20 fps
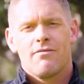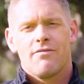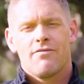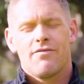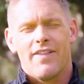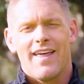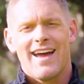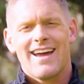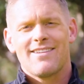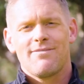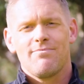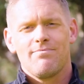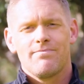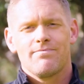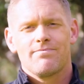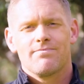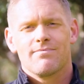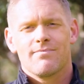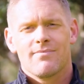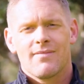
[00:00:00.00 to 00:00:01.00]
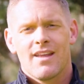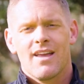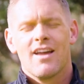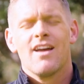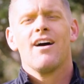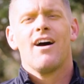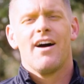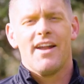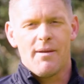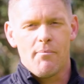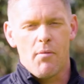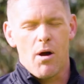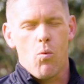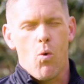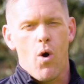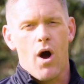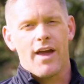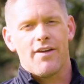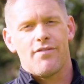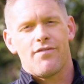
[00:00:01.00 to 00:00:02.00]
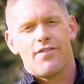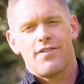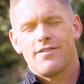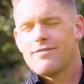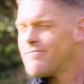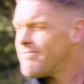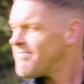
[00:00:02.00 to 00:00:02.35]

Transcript: For that, I need my wife.